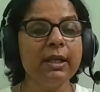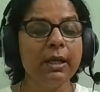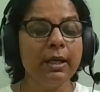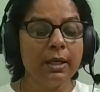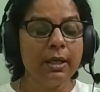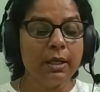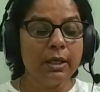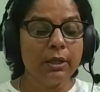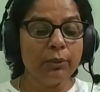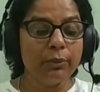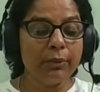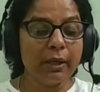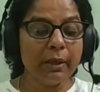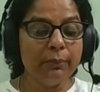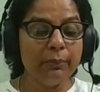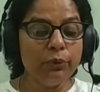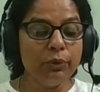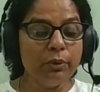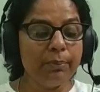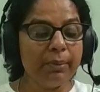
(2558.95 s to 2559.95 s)
you now come
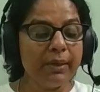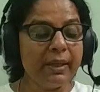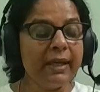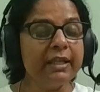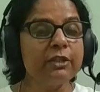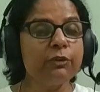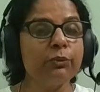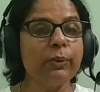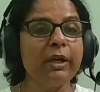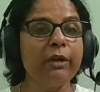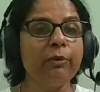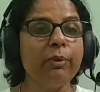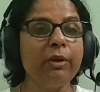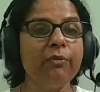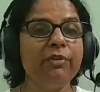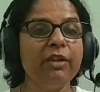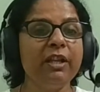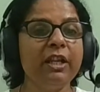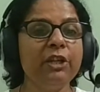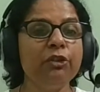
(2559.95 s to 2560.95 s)
to a place where we are
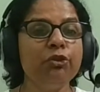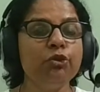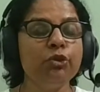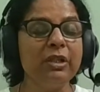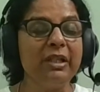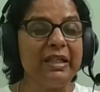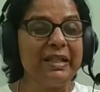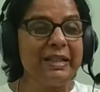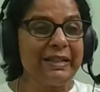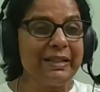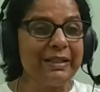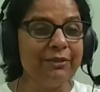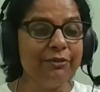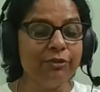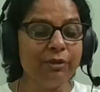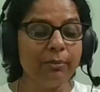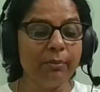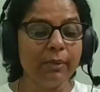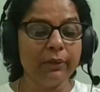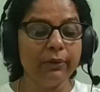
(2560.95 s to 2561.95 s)
willing to learn
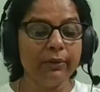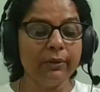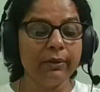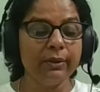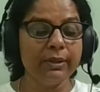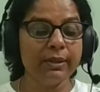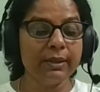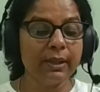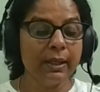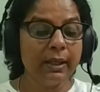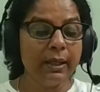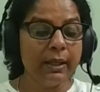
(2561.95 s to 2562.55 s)
from others